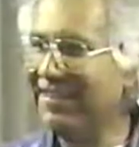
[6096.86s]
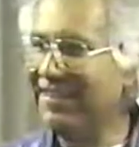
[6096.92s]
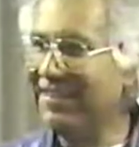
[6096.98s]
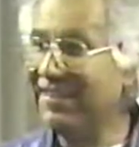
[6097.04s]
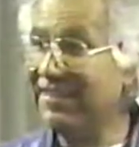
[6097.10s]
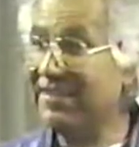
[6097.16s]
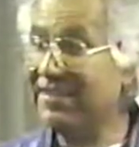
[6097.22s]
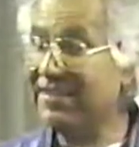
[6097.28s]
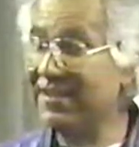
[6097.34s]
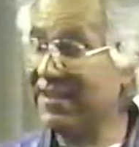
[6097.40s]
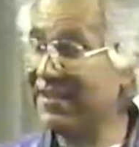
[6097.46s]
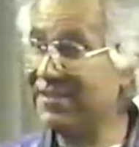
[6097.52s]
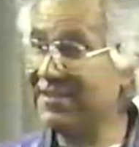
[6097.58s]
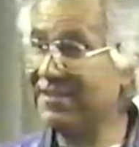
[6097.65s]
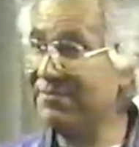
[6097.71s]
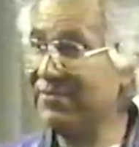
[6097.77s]
And it's like
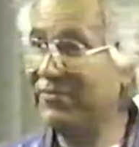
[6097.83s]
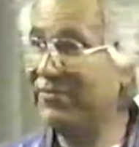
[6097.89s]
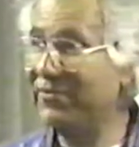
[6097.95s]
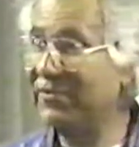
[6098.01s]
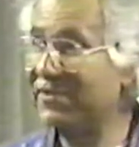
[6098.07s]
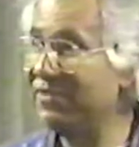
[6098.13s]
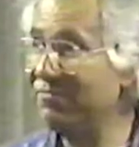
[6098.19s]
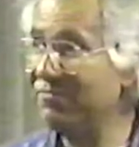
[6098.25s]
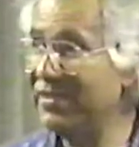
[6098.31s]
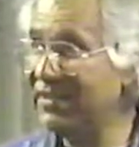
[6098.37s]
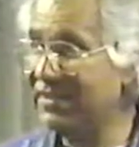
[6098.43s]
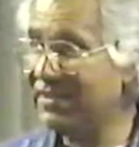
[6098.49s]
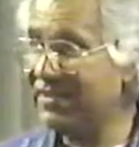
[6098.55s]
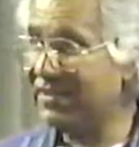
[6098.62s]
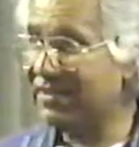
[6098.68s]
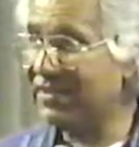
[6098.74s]
I said before, to me
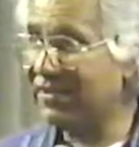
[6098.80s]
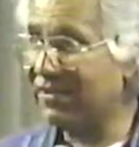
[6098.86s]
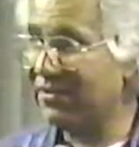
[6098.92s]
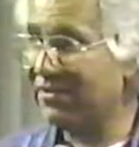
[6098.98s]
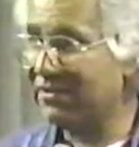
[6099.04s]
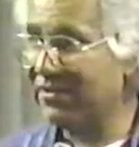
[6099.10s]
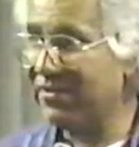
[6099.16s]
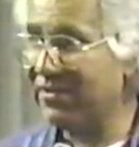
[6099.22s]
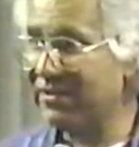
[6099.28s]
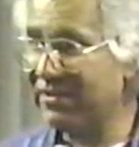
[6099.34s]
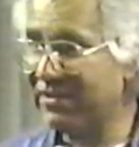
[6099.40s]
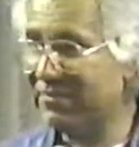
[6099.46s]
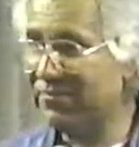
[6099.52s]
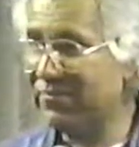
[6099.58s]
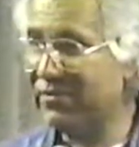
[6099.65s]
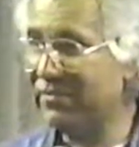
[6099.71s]
it's just a glorious,
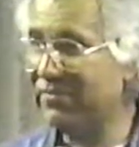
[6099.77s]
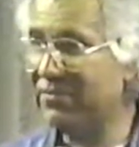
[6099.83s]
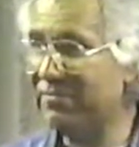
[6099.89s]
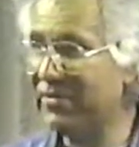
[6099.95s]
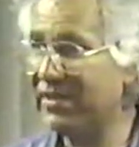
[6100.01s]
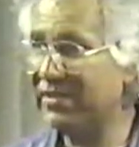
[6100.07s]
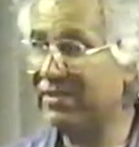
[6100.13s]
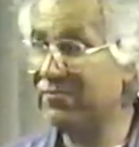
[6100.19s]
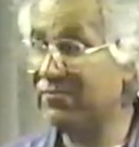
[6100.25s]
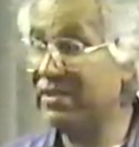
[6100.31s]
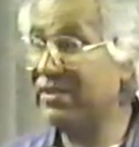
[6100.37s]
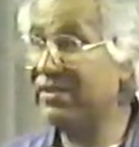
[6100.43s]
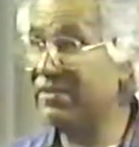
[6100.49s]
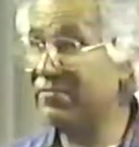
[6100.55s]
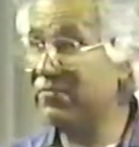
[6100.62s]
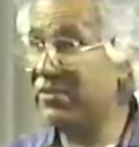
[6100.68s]
beautiful message we
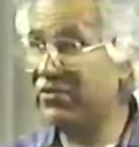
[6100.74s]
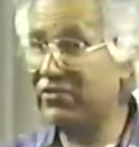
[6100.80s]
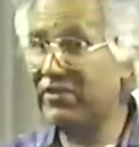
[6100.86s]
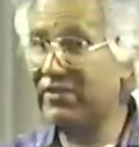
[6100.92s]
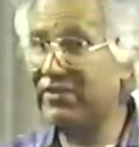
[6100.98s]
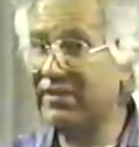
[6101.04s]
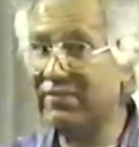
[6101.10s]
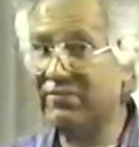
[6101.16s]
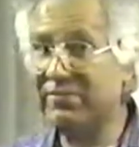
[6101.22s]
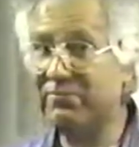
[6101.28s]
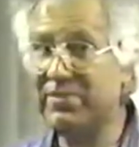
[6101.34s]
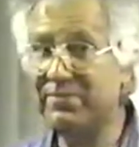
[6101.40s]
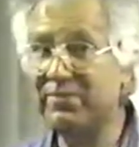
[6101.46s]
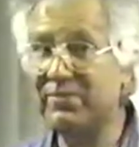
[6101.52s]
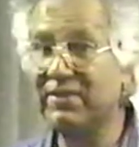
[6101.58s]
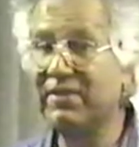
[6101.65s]
need to be sharing with
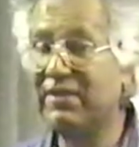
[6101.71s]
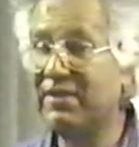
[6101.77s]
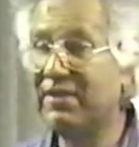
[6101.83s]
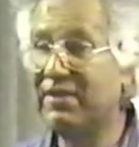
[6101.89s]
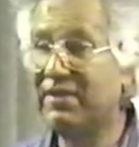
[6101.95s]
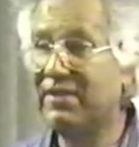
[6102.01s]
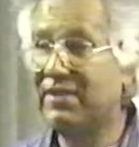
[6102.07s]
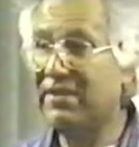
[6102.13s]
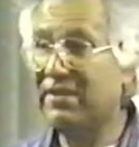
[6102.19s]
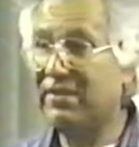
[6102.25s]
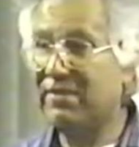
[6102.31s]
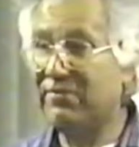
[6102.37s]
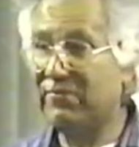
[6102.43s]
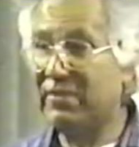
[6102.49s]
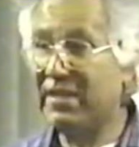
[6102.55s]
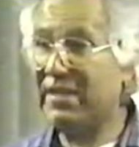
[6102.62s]
people.
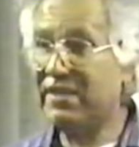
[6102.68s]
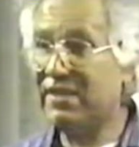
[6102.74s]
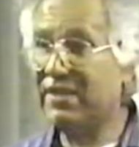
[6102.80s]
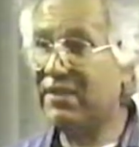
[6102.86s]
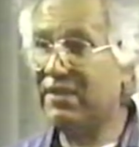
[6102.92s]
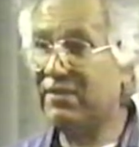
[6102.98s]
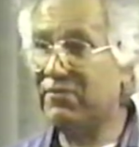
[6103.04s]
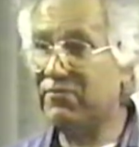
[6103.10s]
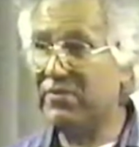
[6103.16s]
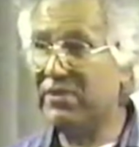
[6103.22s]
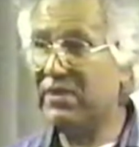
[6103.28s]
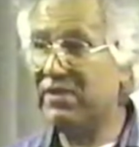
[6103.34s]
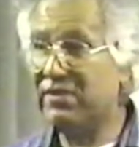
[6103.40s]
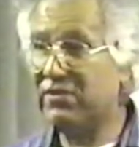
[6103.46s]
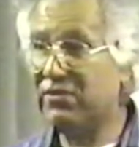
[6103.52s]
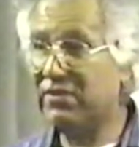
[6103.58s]
Right now, we
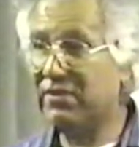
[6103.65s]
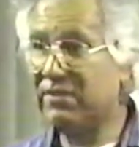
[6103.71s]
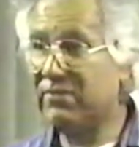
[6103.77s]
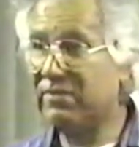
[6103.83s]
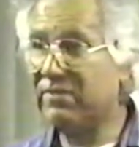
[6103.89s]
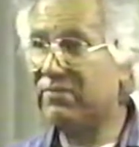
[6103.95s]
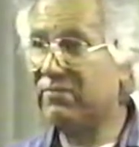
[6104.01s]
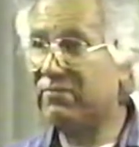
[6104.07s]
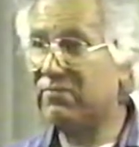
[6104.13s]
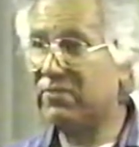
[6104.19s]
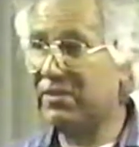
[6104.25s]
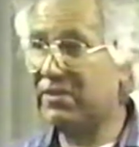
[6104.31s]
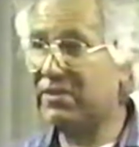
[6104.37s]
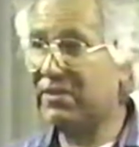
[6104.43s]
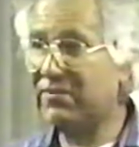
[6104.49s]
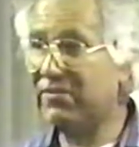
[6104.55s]
need to share it with the
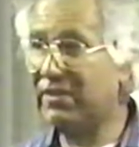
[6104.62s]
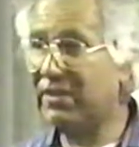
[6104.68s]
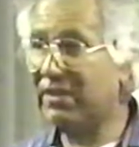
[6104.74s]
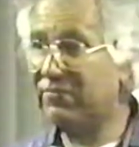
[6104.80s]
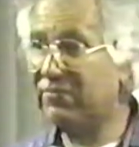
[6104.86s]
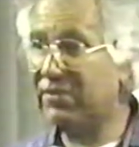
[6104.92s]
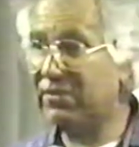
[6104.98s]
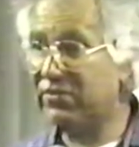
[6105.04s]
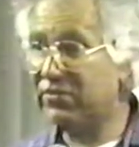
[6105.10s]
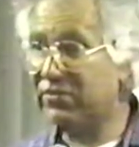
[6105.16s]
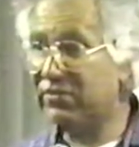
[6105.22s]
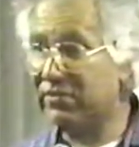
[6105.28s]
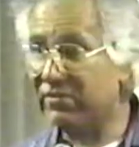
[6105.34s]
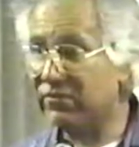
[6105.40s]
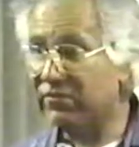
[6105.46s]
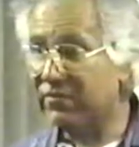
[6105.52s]
Seventh-day Adventist
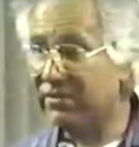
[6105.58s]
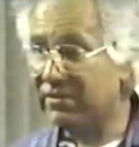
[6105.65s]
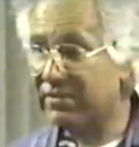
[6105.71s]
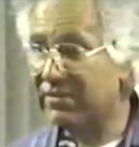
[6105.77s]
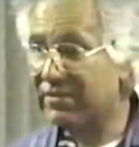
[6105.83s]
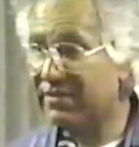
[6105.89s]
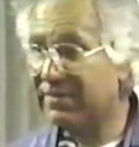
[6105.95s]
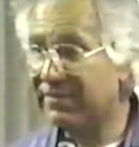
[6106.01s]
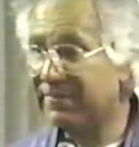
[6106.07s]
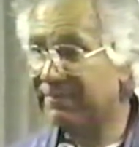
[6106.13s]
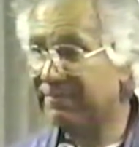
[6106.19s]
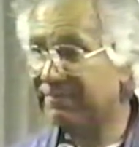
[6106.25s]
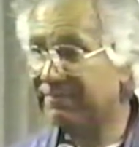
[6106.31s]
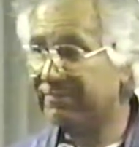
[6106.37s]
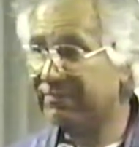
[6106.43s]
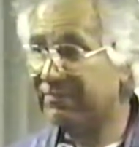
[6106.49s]
Church first.
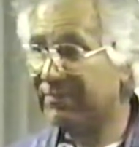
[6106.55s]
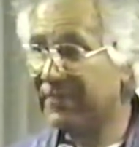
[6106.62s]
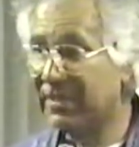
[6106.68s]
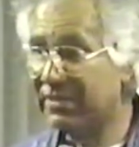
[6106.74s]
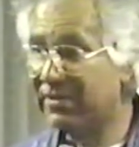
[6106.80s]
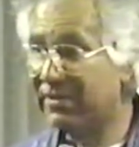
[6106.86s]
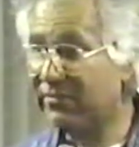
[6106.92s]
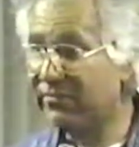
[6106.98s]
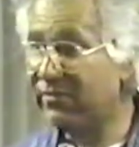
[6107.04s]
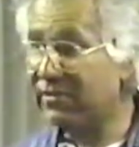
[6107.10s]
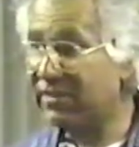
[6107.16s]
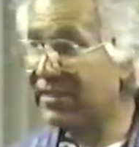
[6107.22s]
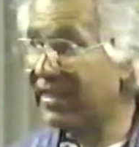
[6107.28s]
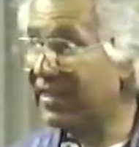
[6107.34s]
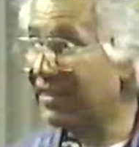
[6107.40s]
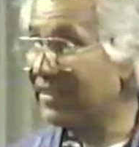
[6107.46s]
That's our first
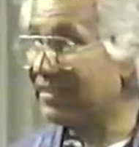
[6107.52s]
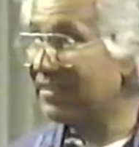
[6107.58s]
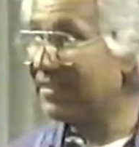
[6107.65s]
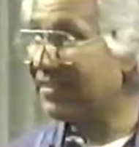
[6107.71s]
task.